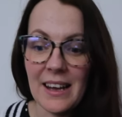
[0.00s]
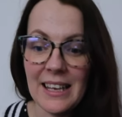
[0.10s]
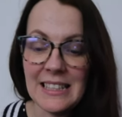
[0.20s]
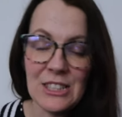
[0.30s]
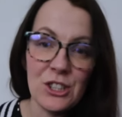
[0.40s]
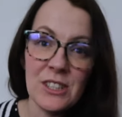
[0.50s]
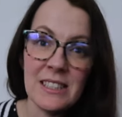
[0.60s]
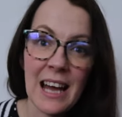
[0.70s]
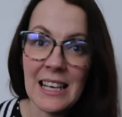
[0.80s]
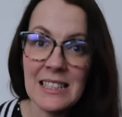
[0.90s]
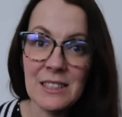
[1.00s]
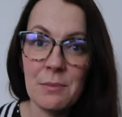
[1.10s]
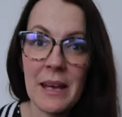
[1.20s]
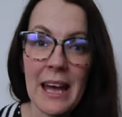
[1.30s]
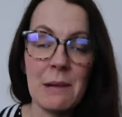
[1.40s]
it's just nice to
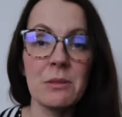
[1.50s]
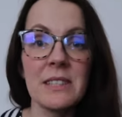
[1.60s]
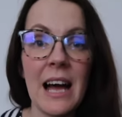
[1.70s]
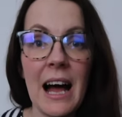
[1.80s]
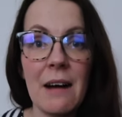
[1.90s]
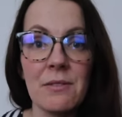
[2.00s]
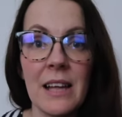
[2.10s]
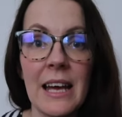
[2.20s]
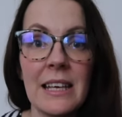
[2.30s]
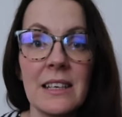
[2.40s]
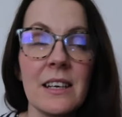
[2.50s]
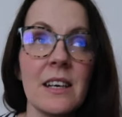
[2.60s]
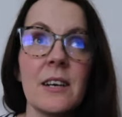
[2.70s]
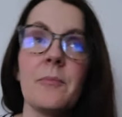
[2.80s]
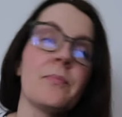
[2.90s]
be able to have like
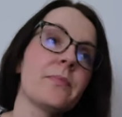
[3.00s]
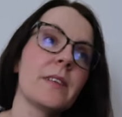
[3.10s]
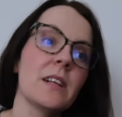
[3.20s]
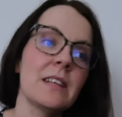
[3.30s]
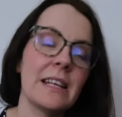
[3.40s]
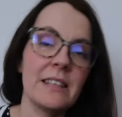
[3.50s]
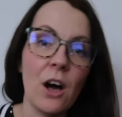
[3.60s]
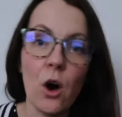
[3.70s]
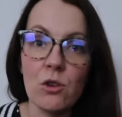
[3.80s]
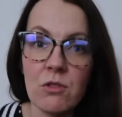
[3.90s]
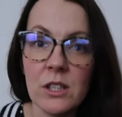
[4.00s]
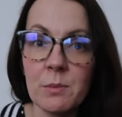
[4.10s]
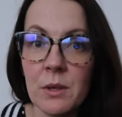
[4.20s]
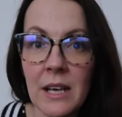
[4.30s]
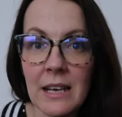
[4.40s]
the hot cross
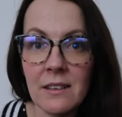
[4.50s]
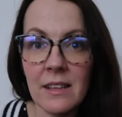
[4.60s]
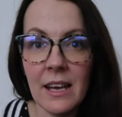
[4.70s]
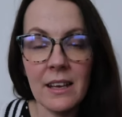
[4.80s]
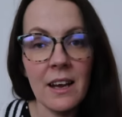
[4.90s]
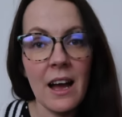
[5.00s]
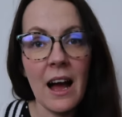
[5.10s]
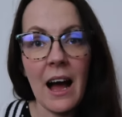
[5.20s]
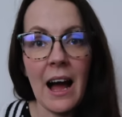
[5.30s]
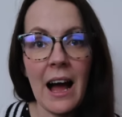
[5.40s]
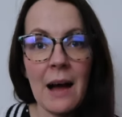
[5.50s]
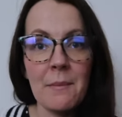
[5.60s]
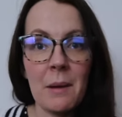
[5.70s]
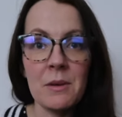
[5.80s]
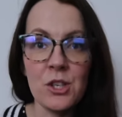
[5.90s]
bun kind of thing.
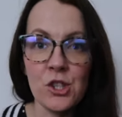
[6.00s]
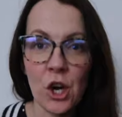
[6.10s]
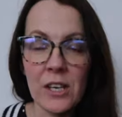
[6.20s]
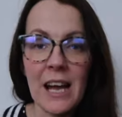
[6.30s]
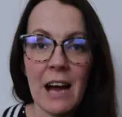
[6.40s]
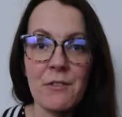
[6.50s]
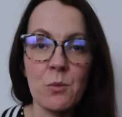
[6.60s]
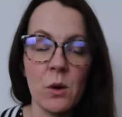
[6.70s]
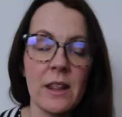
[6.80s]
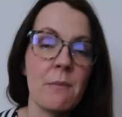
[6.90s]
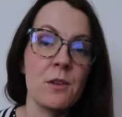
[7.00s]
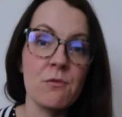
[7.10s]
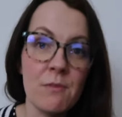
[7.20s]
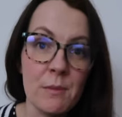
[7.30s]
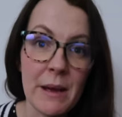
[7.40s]
I'm enjoying having one of them.
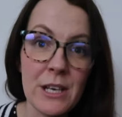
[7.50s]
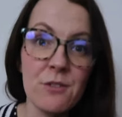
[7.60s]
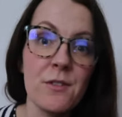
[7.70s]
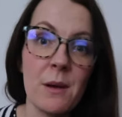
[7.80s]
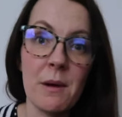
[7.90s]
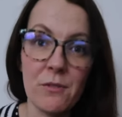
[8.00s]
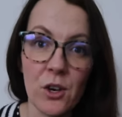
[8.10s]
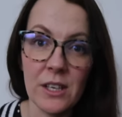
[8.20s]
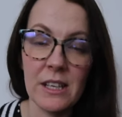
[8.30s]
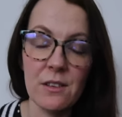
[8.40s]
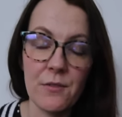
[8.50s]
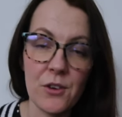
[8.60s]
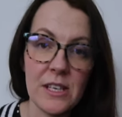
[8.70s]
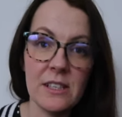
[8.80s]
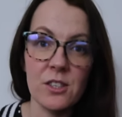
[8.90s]
The remainder of them have gone in the
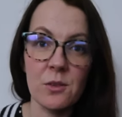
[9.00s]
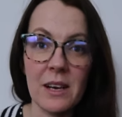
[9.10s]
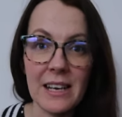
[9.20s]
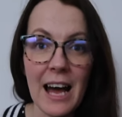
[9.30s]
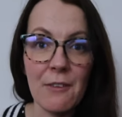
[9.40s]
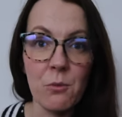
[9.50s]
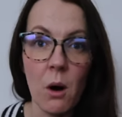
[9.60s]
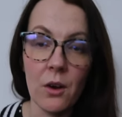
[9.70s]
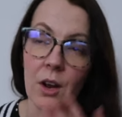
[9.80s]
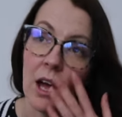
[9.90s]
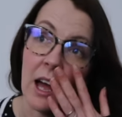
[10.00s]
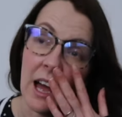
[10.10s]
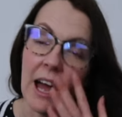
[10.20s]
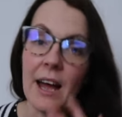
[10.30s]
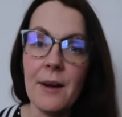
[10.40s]
freezer, so I can have one
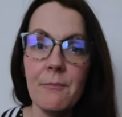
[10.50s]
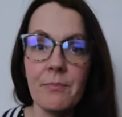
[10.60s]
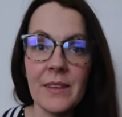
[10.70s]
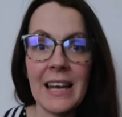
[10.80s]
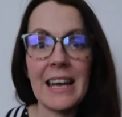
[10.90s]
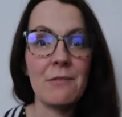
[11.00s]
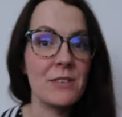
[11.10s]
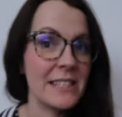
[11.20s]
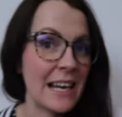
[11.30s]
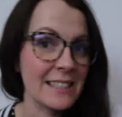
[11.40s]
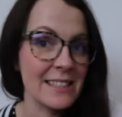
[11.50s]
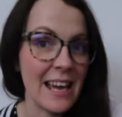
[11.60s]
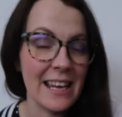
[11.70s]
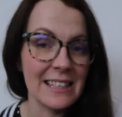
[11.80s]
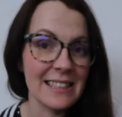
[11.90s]
like every
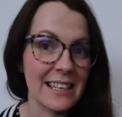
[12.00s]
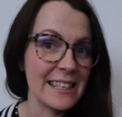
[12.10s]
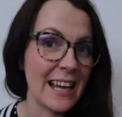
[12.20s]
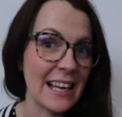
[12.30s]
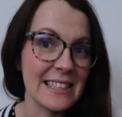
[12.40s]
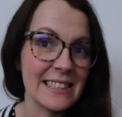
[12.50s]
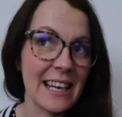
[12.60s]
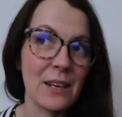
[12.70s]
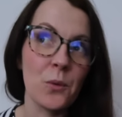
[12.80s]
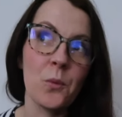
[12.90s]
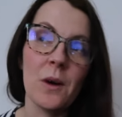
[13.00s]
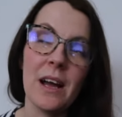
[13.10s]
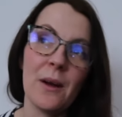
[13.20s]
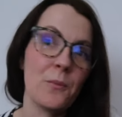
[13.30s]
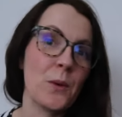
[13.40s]
Saturday is like a nice like
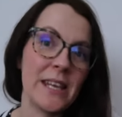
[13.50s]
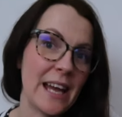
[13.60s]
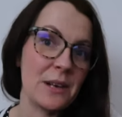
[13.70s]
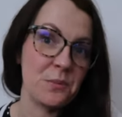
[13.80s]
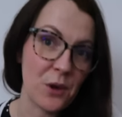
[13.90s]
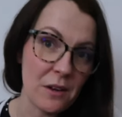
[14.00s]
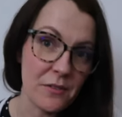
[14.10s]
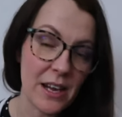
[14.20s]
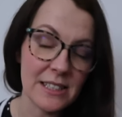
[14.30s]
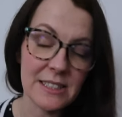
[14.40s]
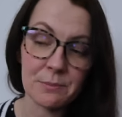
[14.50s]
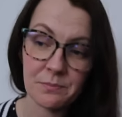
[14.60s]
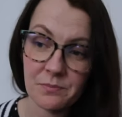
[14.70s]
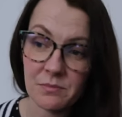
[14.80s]
weekend breakfast.